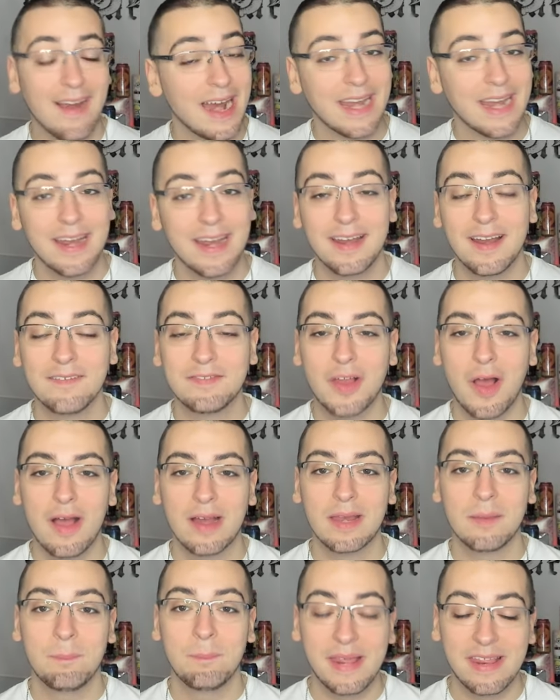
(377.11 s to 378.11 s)
All right, enough
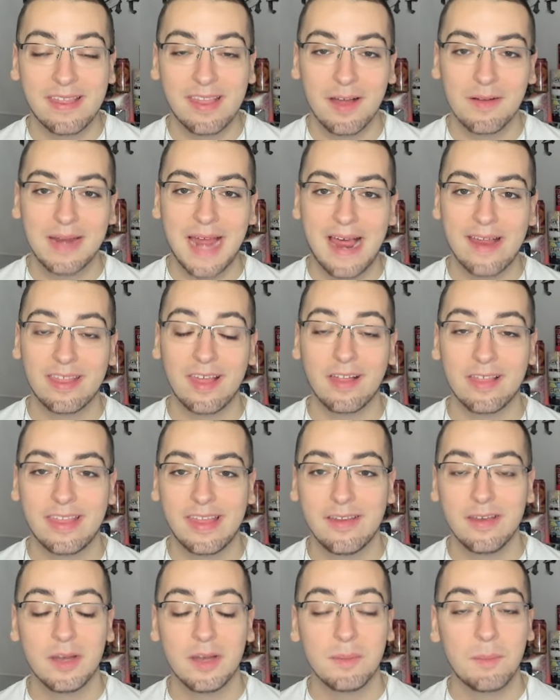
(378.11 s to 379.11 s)
talking. Peace out, guys. I'll
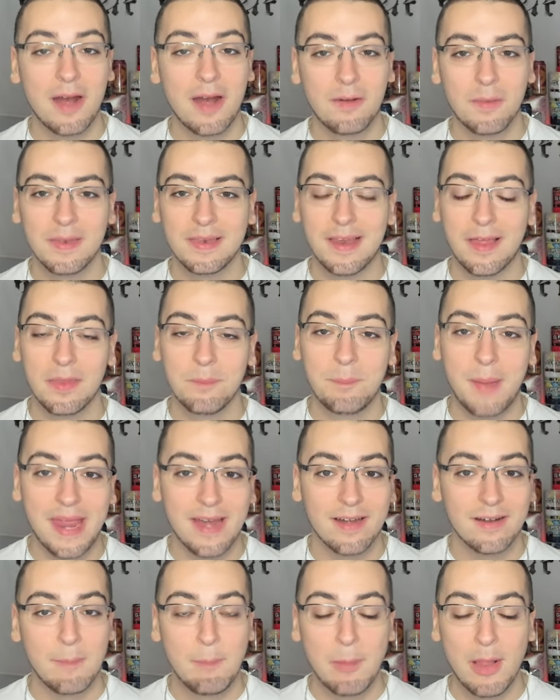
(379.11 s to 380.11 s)
see you tomorrow with another
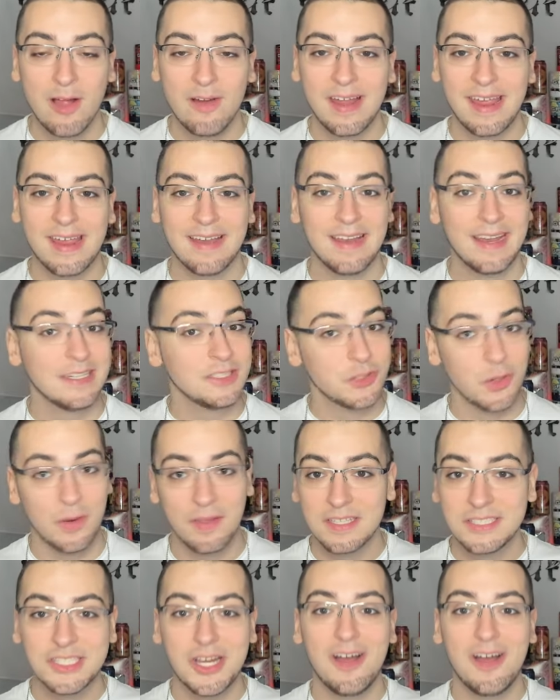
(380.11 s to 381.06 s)
banger upload and enjoy the